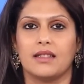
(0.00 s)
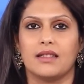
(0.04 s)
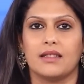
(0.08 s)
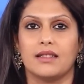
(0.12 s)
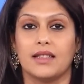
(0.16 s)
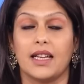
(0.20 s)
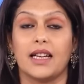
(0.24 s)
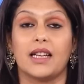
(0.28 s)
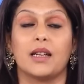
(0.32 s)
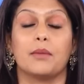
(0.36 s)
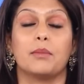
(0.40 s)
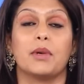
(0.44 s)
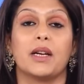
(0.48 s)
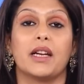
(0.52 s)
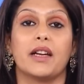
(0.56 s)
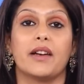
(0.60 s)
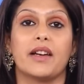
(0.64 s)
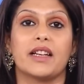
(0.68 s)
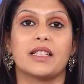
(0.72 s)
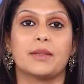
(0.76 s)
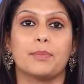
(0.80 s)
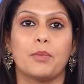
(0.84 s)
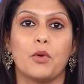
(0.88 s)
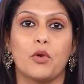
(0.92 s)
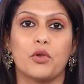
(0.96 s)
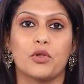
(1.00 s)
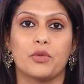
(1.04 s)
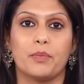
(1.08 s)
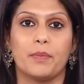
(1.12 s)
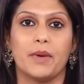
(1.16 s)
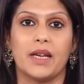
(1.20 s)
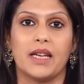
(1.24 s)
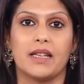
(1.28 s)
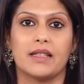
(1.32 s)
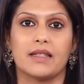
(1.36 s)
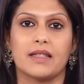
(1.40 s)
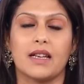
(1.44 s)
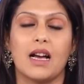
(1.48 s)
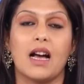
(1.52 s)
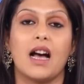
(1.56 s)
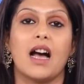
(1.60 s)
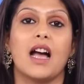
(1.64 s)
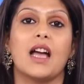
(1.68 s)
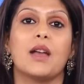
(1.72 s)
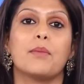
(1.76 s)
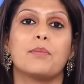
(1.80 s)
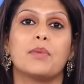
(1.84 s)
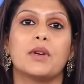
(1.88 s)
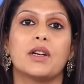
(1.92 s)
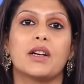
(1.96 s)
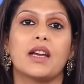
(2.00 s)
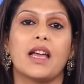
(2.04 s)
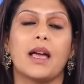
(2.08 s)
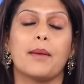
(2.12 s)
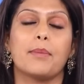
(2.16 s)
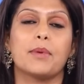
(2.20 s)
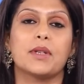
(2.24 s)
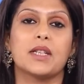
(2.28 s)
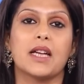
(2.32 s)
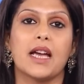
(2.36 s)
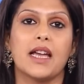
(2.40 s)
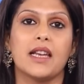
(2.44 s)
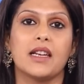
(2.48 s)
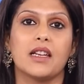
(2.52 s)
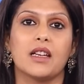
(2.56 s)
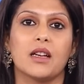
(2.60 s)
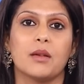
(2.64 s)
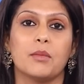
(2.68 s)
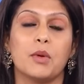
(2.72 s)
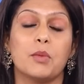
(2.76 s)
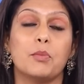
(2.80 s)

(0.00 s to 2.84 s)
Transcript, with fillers: like a bigger export base, a higher per capita income,